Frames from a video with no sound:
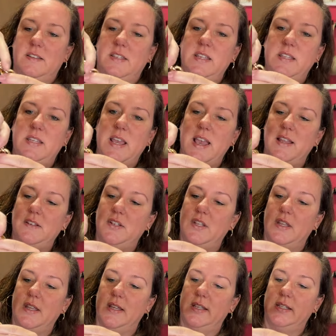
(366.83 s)
detach
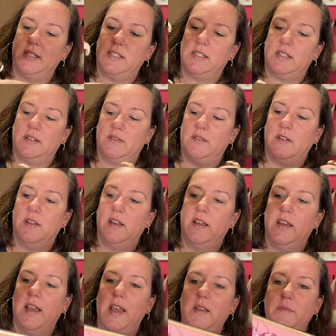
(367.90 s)
this
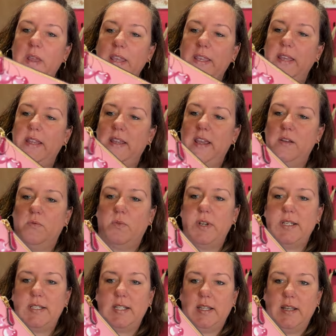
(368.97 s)
and make it a
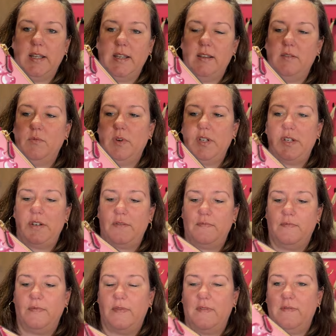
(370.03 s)
wristlet, which
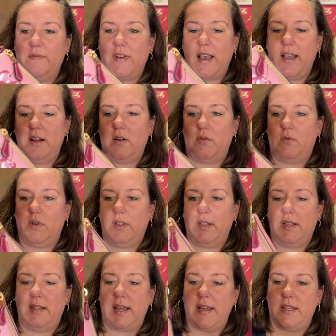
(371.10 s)
I don't really
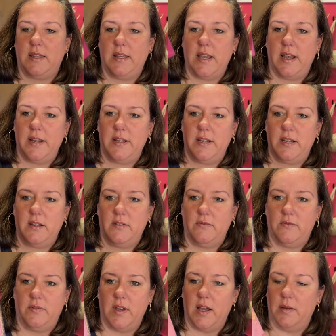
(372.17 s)
like the idea
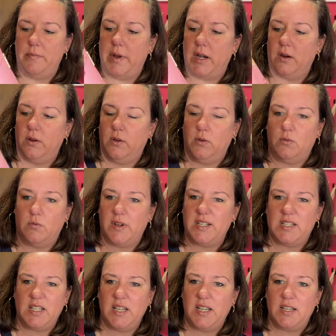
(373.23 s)
of a barrel
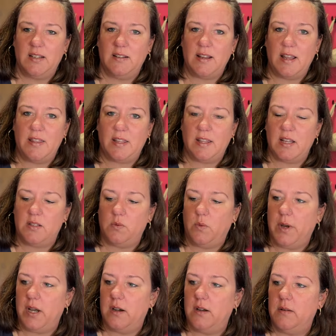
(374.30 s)
wristlet. I think that's
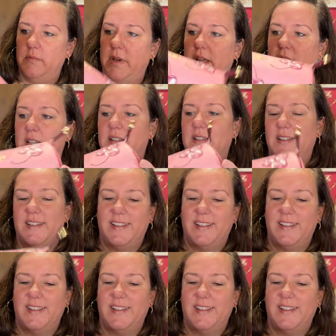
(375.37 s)
weird, but